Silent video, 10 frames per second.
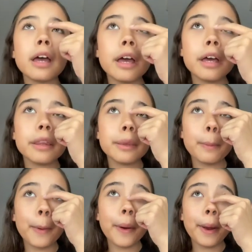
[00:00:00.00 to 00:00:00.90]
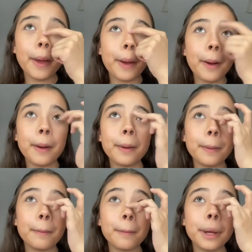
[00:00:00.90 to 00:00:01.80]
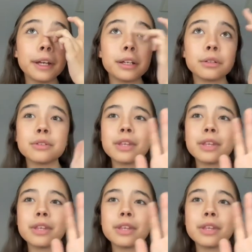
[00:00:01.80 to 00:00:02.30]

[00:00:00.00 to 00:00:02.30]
and put it on my nose,